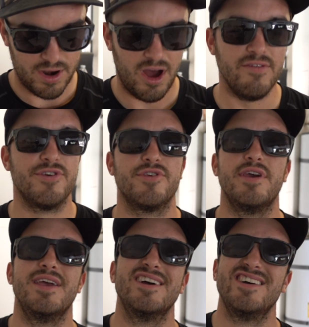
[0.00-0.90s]

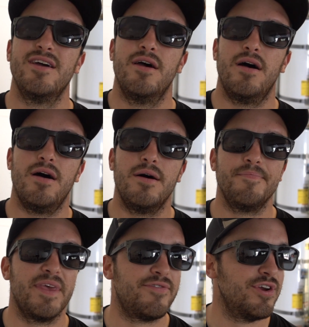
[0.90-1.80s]
Obviously,
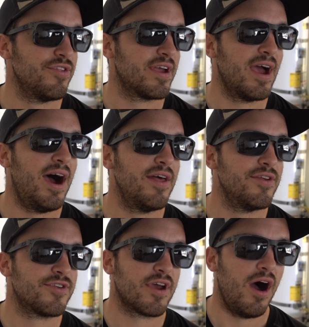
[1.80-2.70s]
if you're the guy
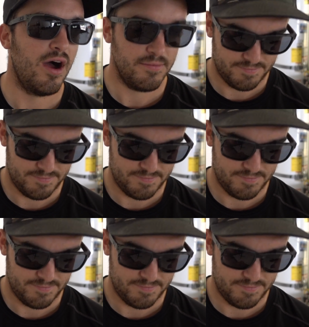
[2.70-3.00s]
that's got,